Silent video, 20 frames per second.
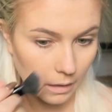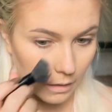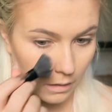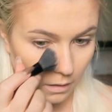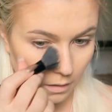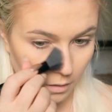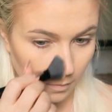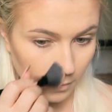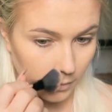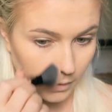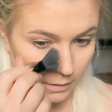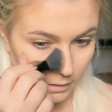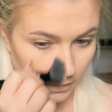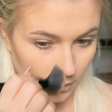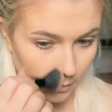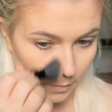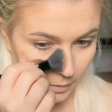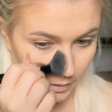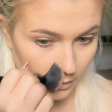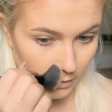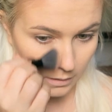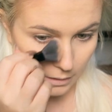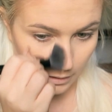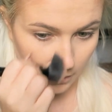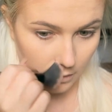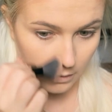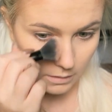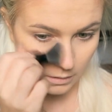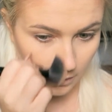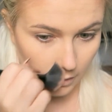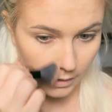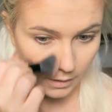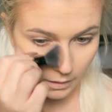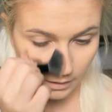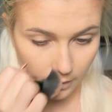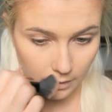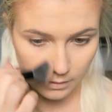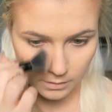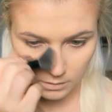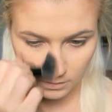and then blend it a bit down the side
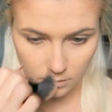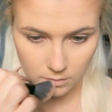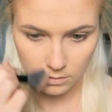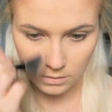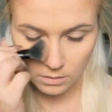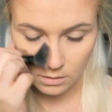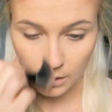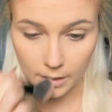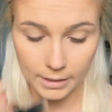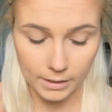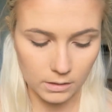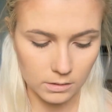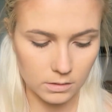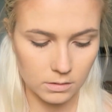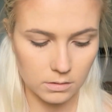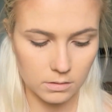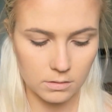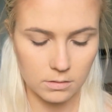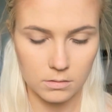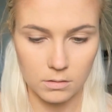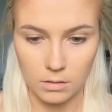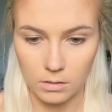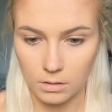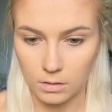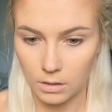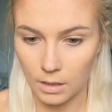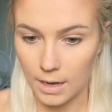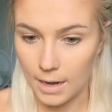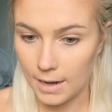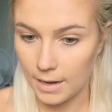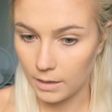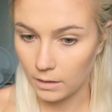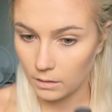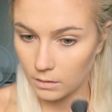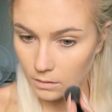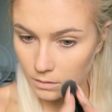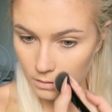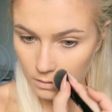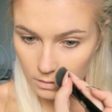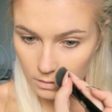there so it's not like a solid line.